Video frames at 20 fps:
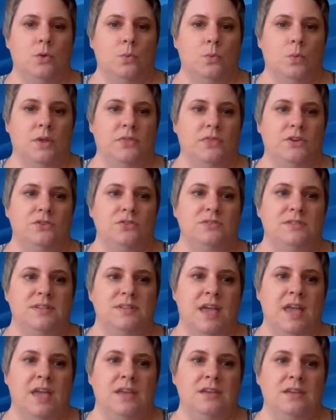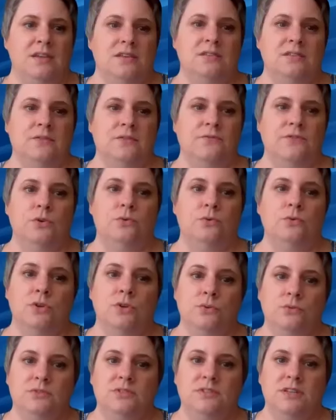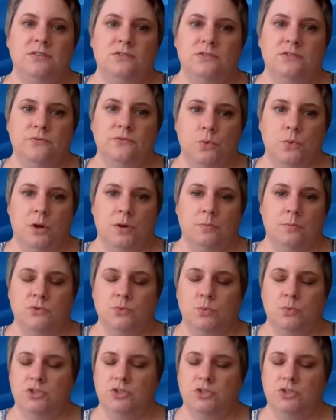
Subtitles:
What they're saying is if you use these forms,